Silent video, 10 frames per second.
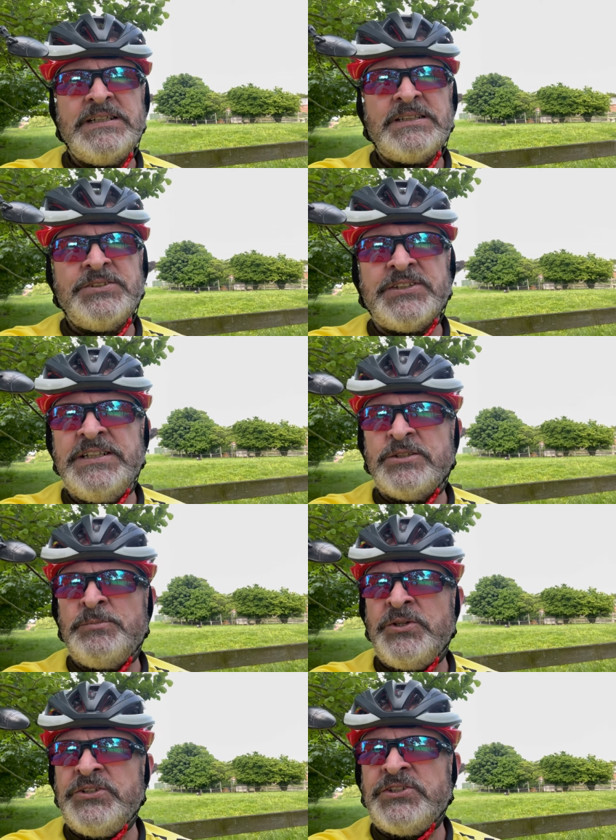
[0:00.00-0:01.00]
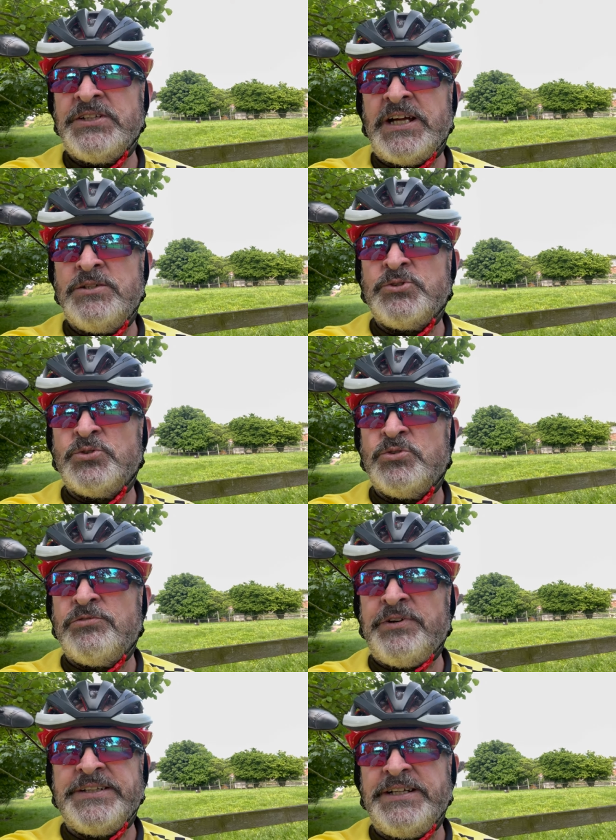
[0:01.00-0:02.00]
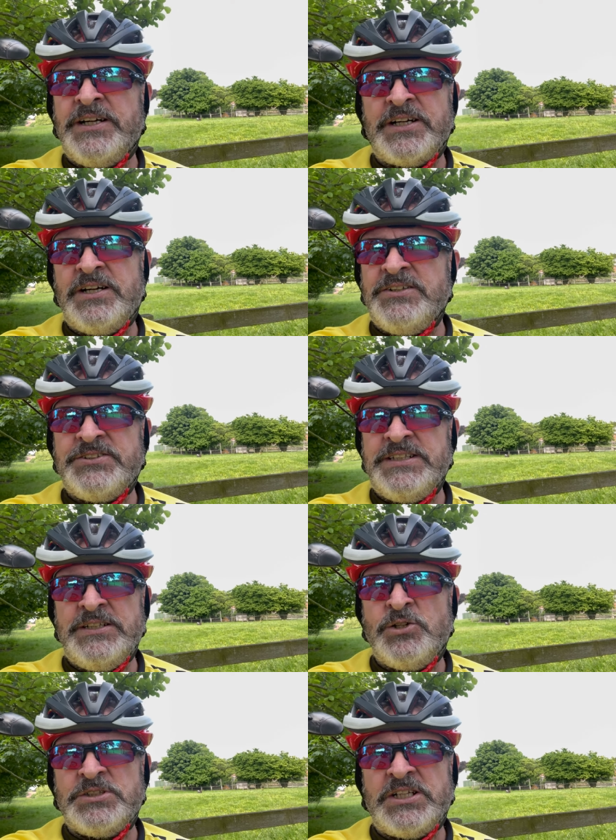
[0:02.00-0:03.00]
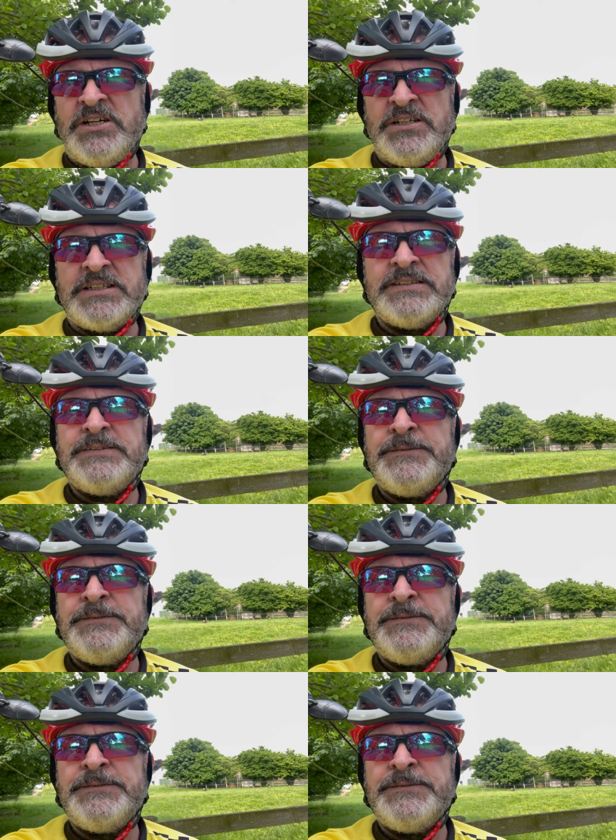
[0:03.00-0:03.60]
because the little monitor goes all funny. I can't see it, it goes dark.